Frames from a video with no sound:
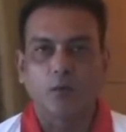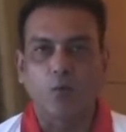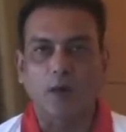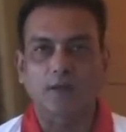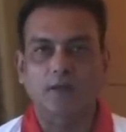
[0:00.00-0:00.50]

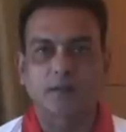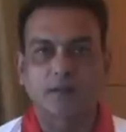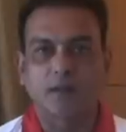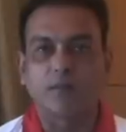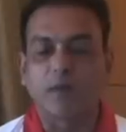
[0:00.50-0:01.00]
once
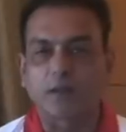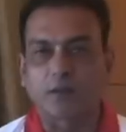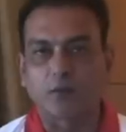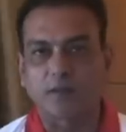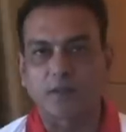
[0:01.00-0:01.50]
his team makes
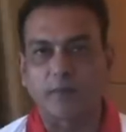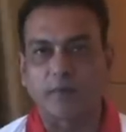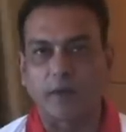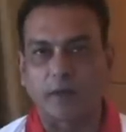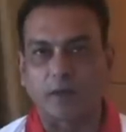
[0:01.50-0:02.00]
it to the
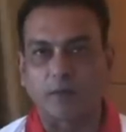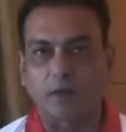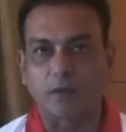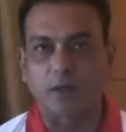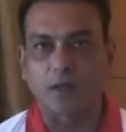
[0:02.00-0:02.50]
semi-final,
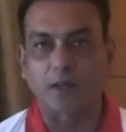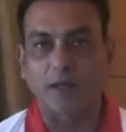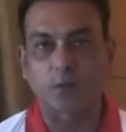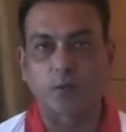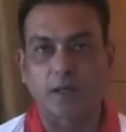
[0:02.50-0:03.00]
because
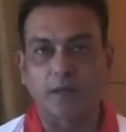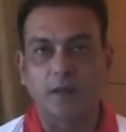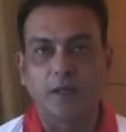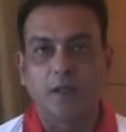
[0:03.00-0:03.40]
that's where